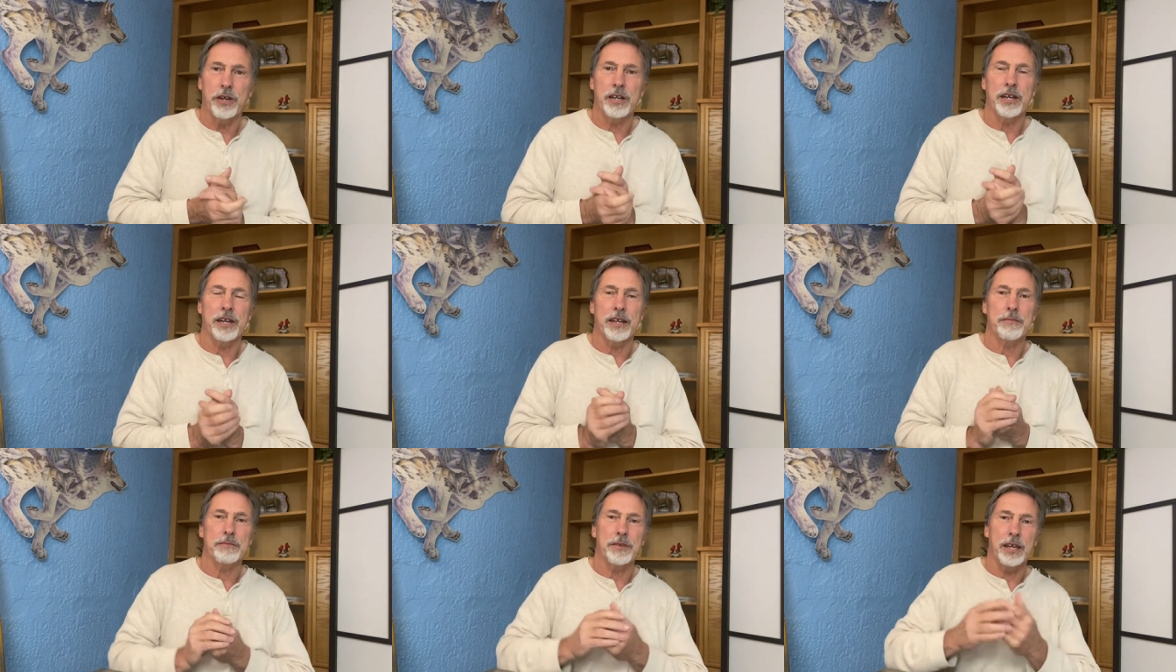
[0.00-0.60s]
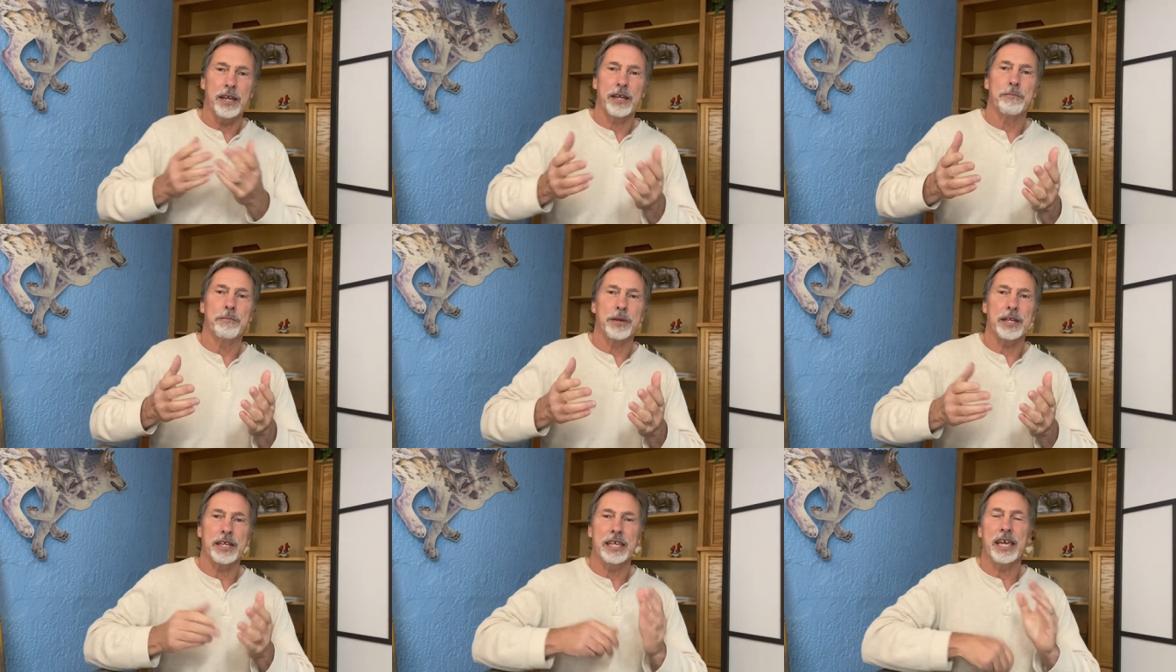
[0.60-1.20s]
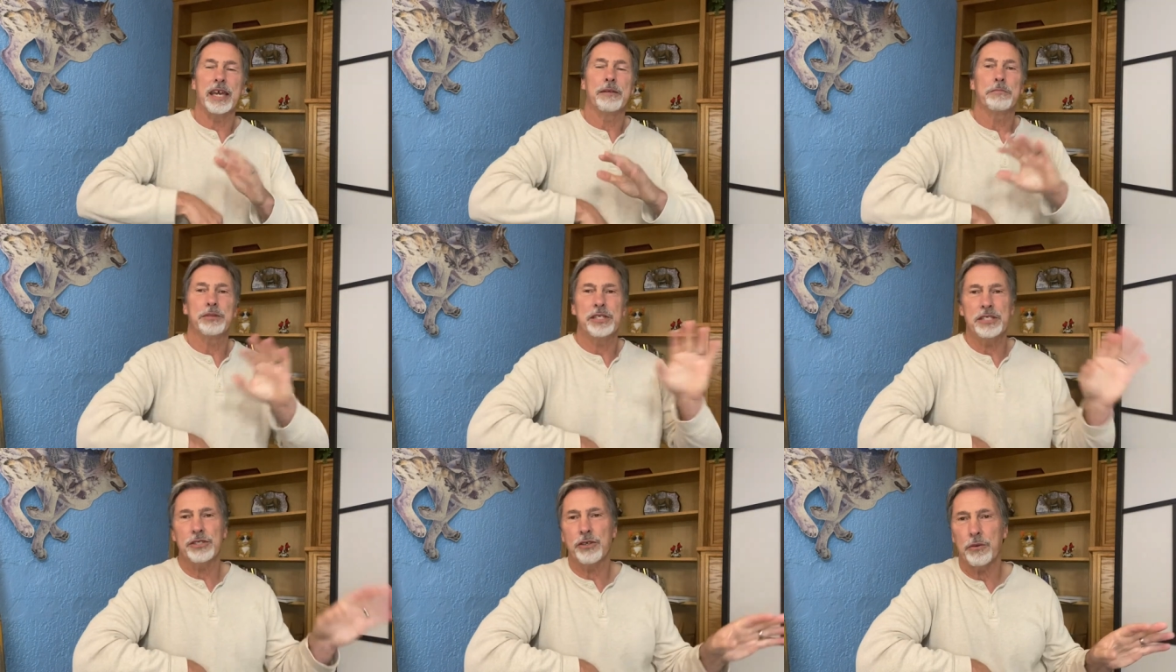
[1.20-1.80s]
And uh, but again,
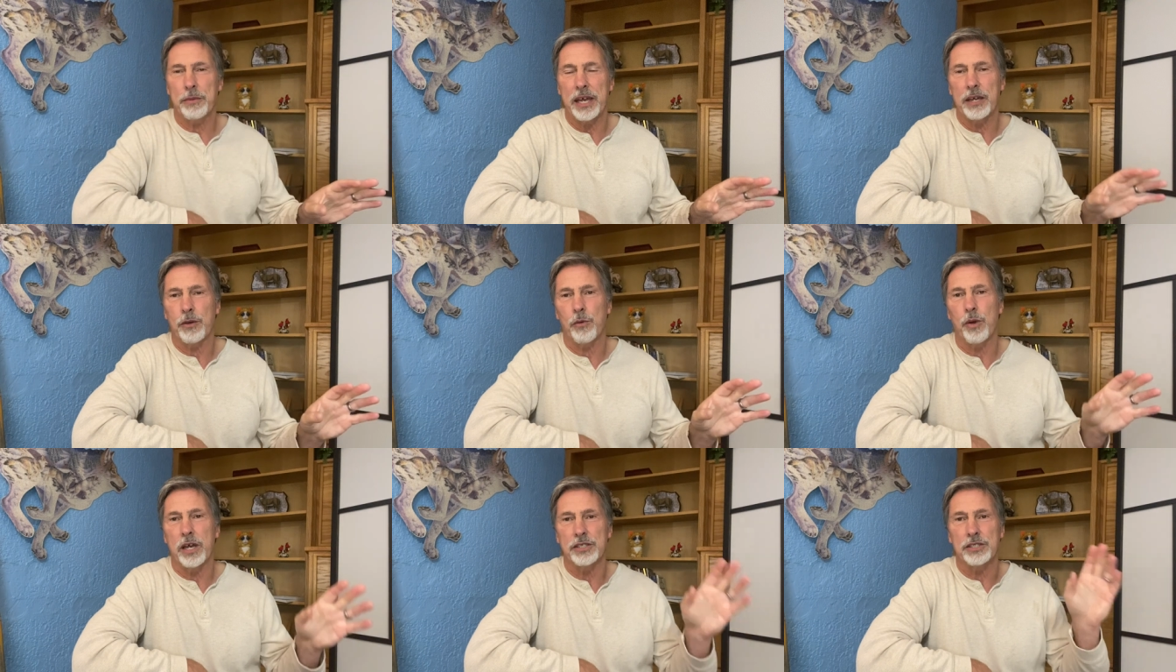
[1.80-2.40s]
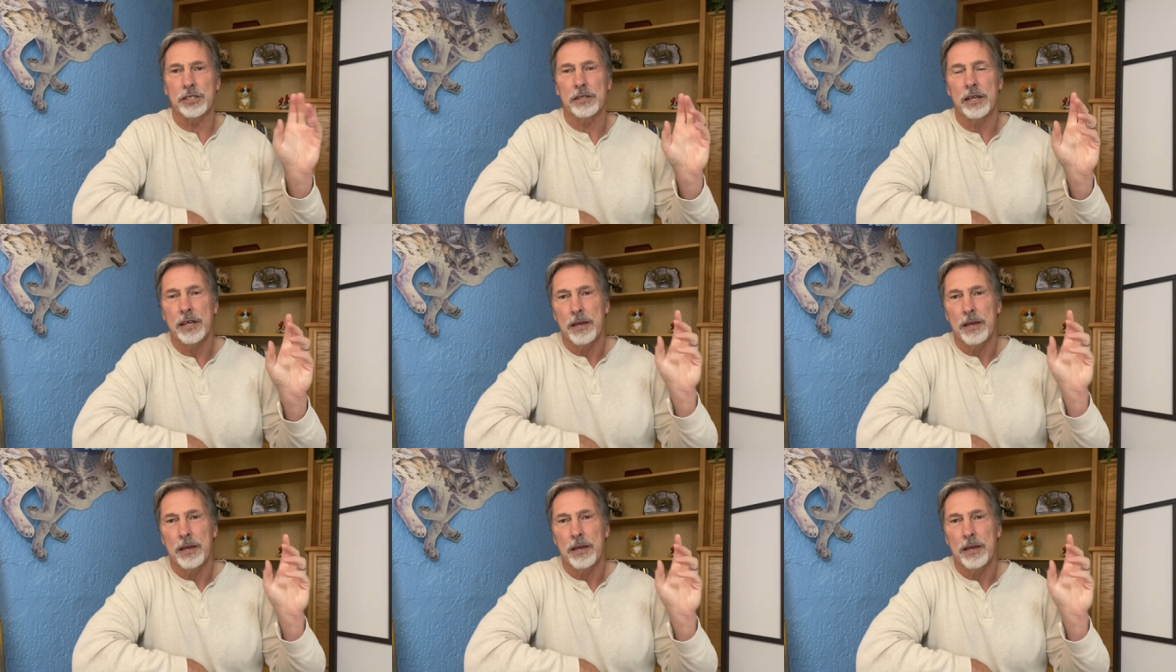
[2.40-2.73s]
please go back and watch it.